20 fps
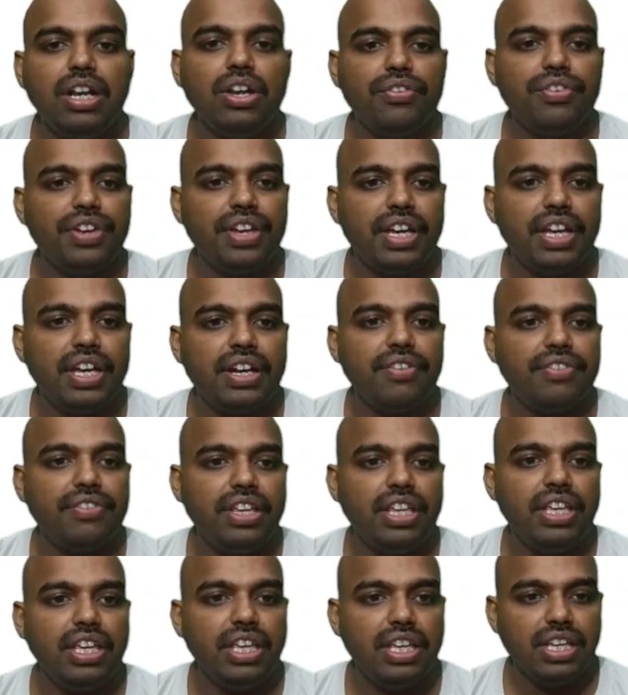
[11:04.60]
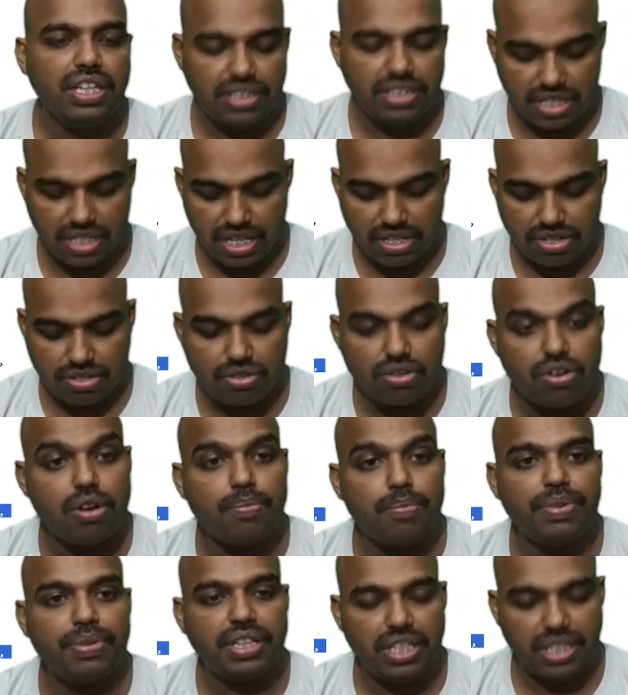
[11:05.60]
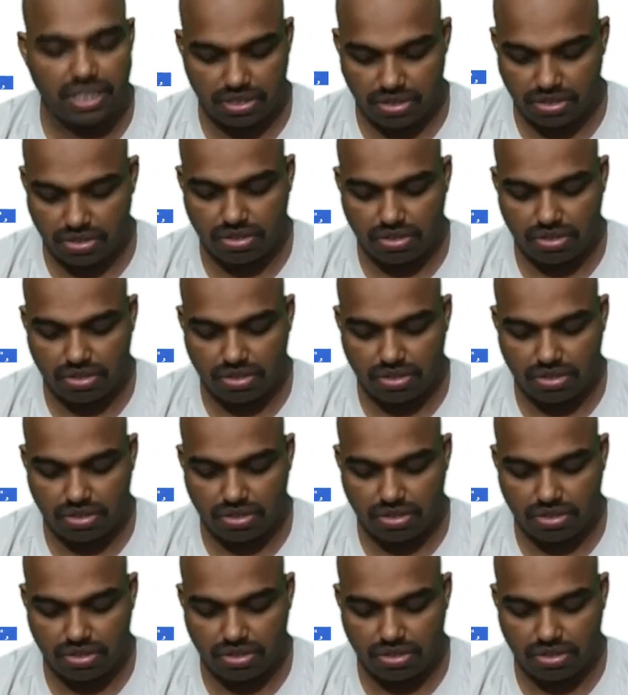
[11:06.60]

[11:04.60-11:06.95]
where we just copy this